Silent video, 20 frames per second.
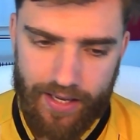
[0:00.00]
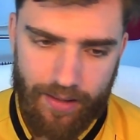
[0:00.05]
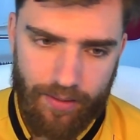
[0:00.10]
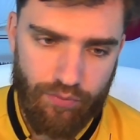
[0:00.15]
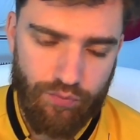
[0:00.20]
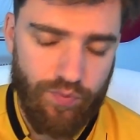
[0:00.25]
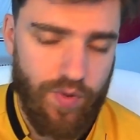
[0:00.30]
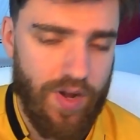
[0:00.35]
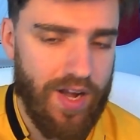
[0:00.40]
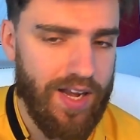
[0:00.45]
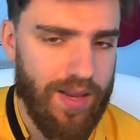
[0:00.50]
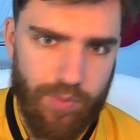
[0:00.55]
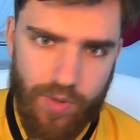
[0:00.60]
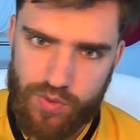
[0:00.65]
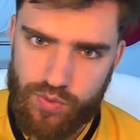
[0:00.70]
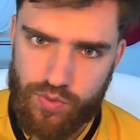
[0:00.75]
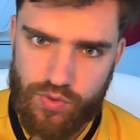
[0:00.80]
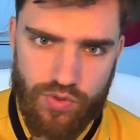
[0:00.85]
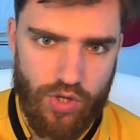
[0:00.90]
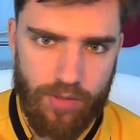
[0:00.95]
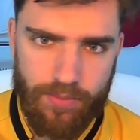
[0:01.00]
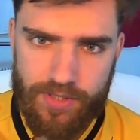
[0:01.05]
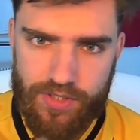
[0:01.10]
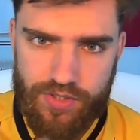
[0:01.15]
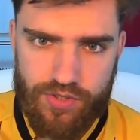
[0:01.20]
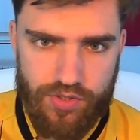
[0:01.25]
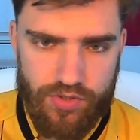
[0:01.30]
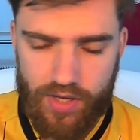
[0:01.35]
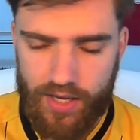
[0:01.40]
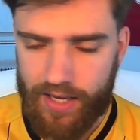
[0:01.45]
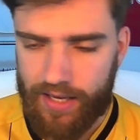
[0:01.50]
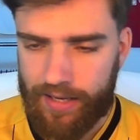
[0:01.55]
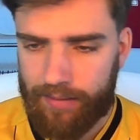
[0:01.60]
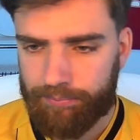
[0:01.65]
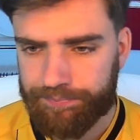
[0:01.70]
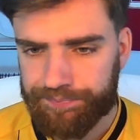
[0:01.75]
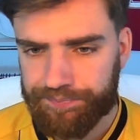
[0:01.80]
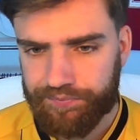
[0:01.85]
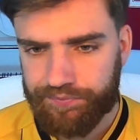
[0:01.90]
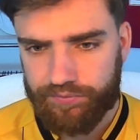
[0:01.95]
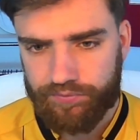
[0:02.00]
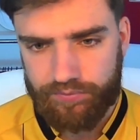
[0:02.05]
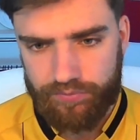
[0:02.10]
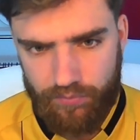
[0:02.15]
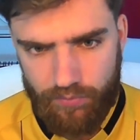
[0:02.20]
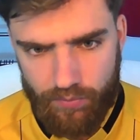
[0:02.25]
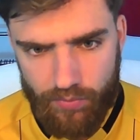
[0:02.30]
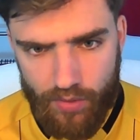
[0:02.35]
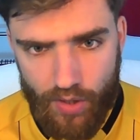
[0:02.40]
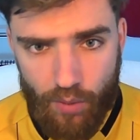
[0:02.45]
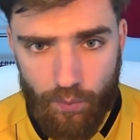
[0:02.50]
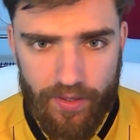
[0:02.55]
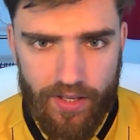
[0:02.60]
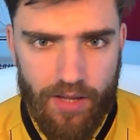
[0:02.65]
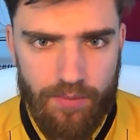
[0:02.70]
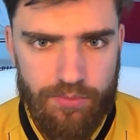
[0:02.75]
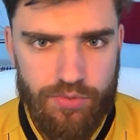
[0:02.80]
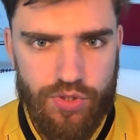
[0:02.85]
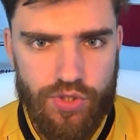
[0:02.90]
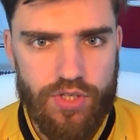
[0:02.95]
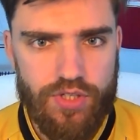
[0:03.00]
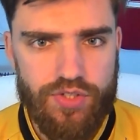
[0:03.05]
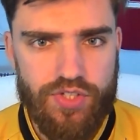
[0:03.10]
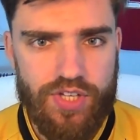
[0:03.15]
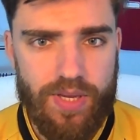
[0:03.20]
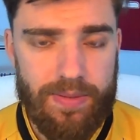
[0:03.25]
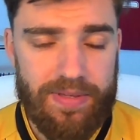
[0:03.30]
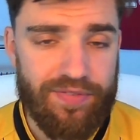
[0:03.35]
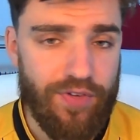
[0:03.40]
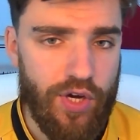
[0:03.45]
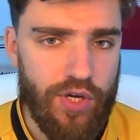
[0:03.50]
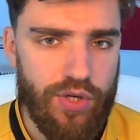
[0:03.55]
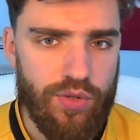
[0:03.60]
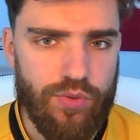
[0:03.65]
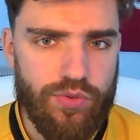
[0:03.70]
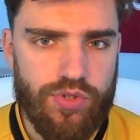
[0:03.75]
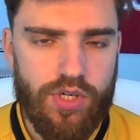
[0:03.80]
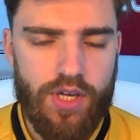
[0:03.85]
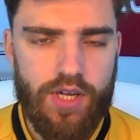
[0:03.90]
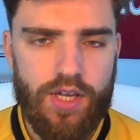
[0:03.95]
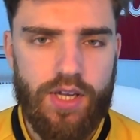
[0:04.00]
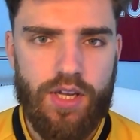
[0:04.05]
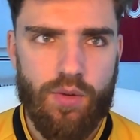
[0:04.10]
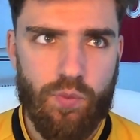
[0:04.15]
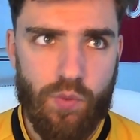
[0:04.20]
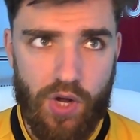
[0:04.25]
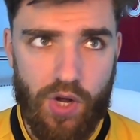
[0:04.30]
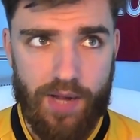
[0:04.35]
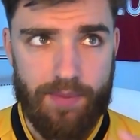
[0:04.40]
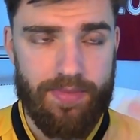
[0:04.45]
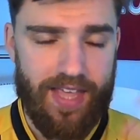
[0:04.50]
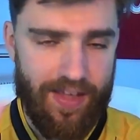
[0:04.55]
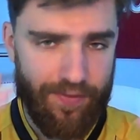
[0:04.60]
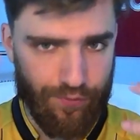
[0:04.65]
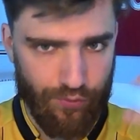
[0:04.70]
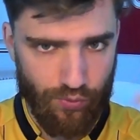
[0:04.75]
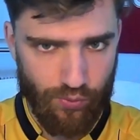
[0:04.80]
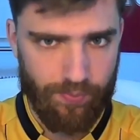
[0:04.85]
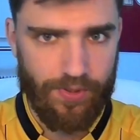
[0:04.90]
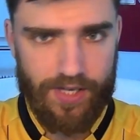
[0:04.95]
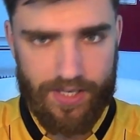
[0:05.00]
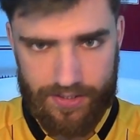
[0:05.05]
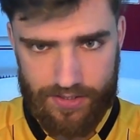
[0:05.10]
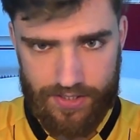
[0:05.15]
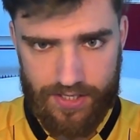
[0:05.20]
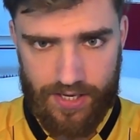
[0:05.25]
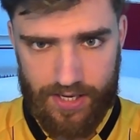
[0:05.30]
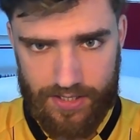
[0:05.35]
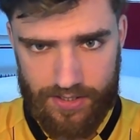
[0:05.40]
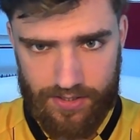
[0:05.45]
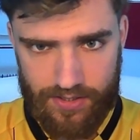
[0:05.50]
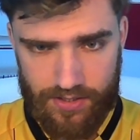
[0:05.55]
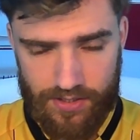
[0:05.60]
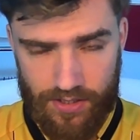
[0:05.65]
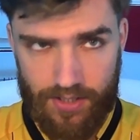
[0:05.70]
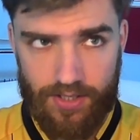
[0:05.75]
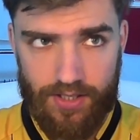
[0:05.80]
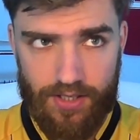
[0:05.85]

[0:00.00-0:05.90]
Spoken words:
Really impressed with Solomons. When it comes to semi-finals, what I'm therefore predicting is,